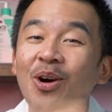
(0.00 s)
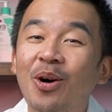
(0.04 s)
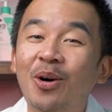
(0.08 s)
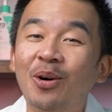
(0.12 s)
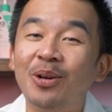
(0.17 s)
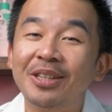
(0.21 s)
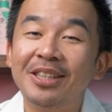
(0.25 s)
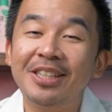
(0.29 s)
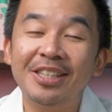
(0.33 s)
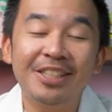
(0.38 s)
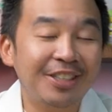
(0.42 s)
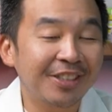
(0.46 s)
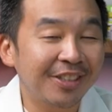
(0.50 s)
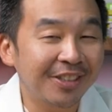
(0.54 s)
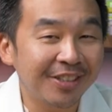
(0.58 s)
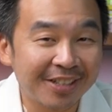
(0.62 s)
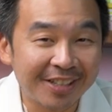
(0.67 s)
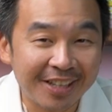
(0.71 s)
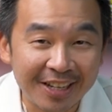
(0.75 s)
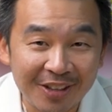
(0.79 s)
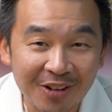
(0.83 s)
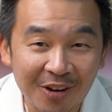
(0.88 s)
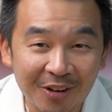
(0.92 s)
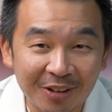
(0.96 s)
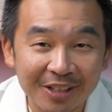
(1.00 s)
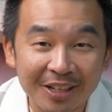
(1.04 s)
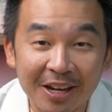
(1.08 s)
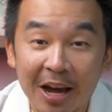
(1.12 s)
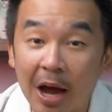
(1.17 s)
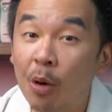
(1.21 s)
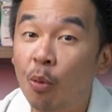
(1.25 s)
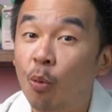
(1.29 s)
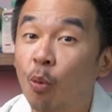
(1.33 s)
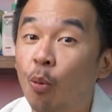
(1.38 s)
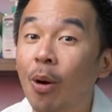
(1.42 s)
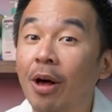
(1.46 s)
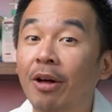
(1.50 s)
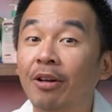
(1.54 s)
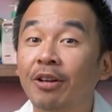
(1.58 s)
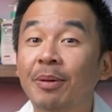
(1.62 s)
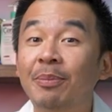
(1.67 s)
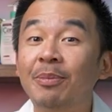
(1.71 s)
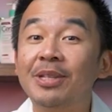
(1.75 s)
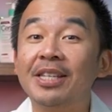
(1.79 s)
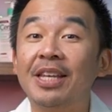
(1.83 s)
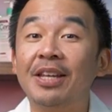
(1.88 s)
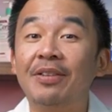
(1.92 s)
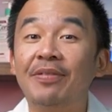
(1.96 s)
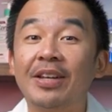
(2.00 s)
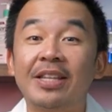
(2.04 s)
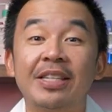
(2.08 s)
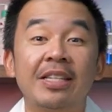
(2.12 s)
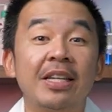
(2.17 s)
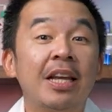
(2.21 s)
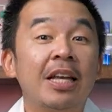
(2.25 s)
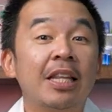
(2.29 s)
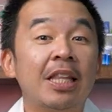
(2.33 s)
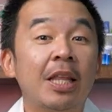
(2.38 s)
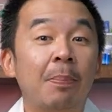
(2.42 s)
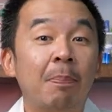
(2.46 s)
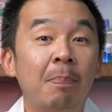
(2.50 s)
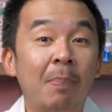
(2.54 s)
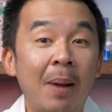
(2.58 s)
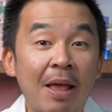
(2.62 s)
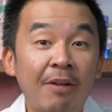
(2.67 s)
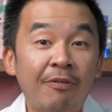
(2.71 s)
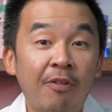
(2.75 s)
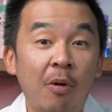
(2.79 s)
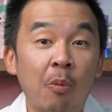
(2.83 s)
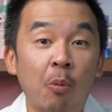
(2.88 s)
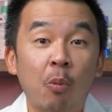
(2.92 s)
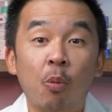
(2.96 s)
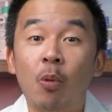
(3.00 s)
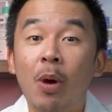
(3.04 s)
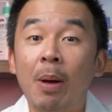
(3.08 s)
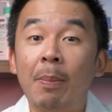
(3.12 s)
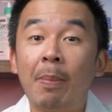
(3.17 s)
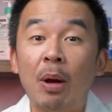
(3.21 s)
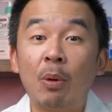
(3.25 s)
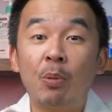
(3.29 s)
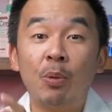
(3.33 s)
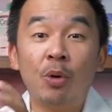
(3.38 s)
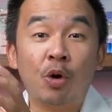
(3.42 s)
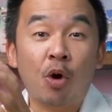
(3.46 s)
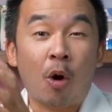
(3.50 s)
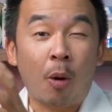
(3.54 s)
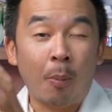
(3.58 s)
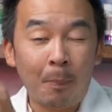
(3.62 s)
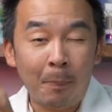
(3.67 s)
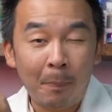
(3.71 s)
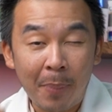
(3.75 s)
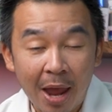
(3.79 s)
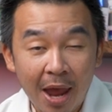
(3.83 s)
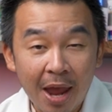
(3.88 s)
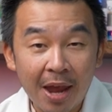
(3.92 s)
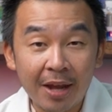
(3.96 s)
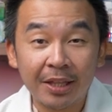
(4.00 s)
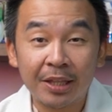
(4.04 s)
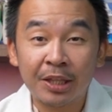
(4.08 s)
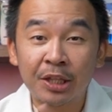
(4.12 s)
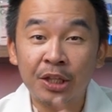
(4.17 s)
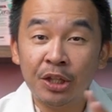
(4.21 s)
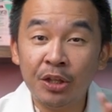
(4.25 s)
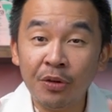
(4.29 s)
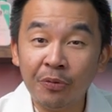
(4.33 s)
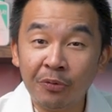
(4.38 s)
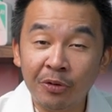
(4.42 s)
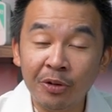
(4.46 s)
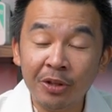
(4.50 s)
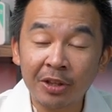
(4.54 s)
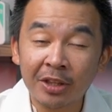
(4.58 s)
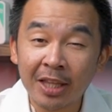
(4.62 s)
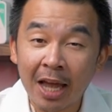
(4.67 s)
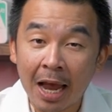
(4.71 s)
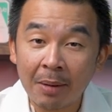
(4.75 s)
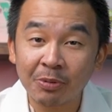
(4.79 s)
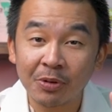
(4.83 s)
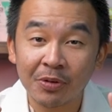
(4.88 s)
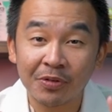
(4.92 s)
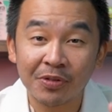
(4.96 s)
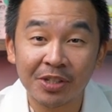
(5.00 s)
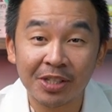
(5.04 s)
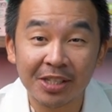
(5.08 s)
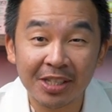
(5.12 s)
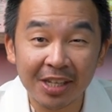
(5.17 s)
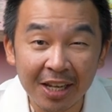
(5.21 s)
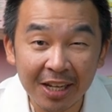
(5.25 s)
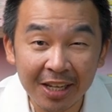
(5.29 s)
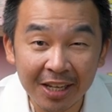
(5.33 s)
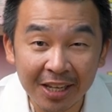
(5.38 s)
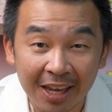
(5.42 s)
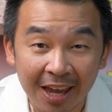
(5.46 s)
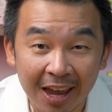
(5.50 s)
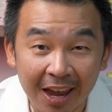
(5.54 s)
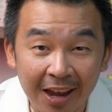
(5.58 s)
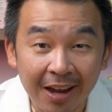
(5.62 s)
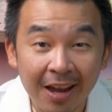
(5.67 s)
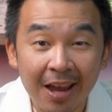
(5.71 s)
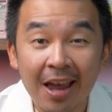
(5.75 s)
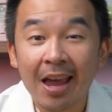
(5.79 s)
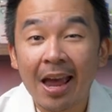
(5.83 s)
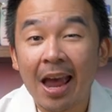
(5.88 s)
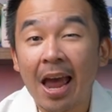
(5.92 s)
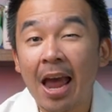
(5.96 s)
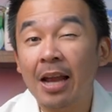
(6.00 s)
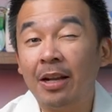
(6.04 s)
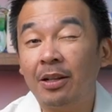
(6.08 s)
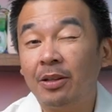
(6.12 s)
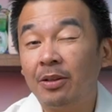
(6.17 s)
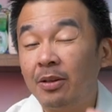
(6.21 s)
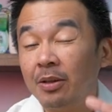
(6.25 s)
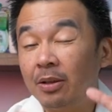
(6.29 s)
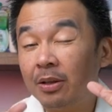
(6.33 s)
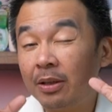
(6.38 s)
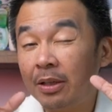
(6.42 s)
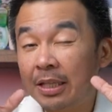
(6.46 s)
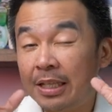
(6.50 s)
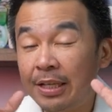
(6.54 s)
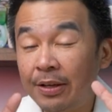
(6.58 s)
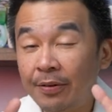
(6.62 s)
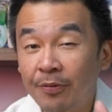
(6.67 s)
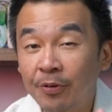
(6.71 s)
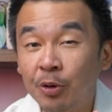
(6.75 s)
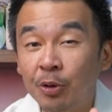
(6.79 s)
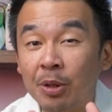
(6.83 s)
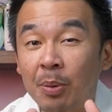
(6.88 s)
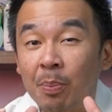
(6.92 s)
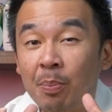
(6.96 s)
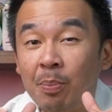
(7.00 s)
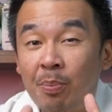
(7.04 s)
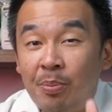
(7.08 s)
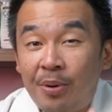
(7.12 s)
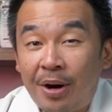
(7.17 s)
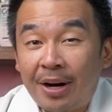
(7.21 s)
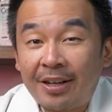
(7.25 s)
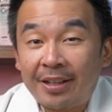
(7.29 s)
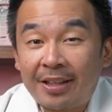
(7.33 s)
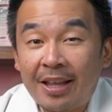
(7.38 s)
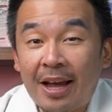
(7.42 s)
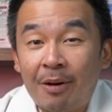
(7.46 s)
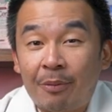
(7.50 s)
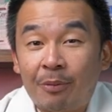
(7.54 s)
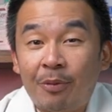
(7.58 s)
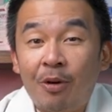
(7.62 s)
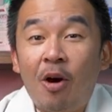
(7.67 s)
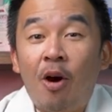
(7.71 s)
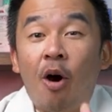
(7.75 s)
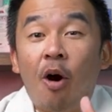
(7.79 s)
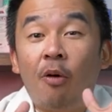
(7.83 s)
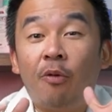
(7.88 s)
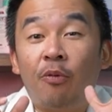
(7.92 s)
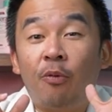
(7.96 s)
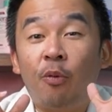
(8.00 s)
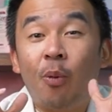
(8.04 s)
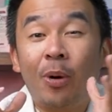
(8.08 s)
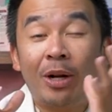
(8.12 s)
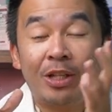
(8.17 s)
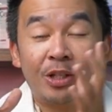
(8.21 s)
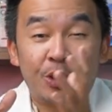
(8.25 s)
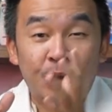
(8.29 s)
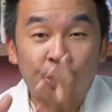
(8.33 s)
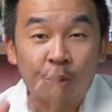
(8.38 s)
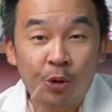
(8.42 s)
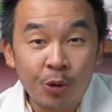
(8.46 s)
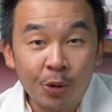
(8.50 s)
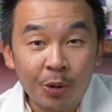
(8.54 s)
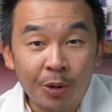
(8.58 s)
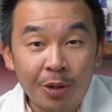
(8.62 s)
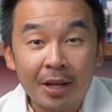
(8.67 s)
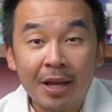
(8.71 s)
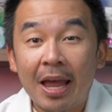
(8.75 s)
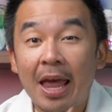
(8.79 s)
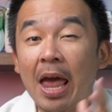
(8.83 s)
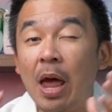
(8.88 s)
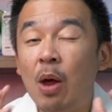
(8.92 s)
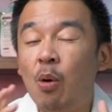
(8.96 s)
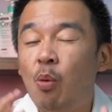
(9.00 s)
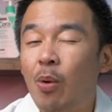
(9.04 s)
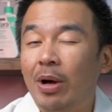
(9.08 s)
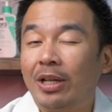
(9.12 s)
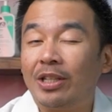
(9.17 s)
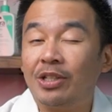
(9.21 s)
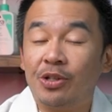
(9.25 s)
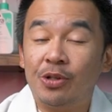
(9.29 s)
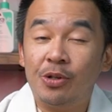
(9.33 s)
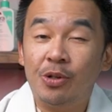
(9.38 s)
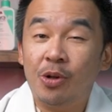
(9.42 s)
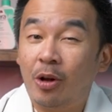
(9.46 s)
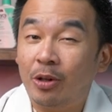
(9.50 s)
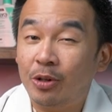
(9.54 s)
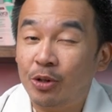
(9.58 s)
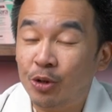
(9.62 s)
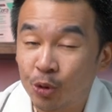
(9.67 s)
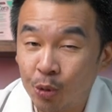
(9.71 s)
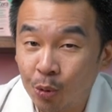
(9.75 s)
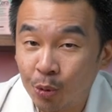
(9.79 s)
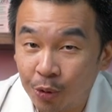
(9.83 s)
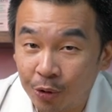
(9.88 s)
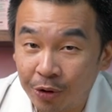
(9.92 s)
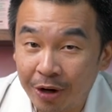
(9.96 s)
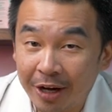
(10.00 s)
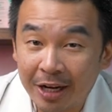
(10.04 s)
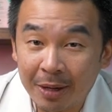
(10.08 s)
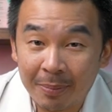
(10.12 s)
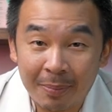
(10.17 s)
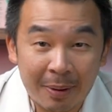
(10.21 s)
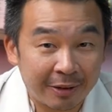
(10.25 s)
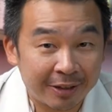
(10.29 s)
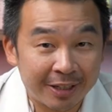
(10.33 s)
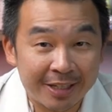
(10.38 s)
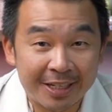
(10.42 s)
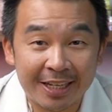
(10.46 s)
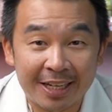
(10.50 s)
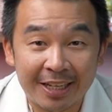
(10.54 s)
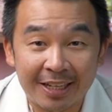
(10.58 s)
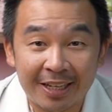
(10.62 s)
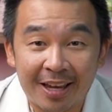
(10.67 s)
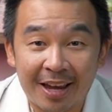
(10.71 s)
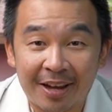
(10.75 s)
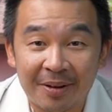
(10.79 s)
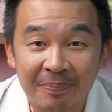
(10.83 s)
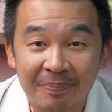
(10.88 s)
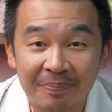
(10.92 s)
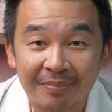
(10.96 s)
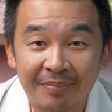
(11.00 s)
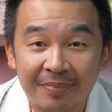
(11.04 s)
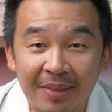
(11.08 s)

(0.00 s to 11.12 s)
your digital skin doctor, and welcome to Skynfyx, the platform whereby we compare different types of skincare and give you the breakdown of what's good and what's not so great about the skincare.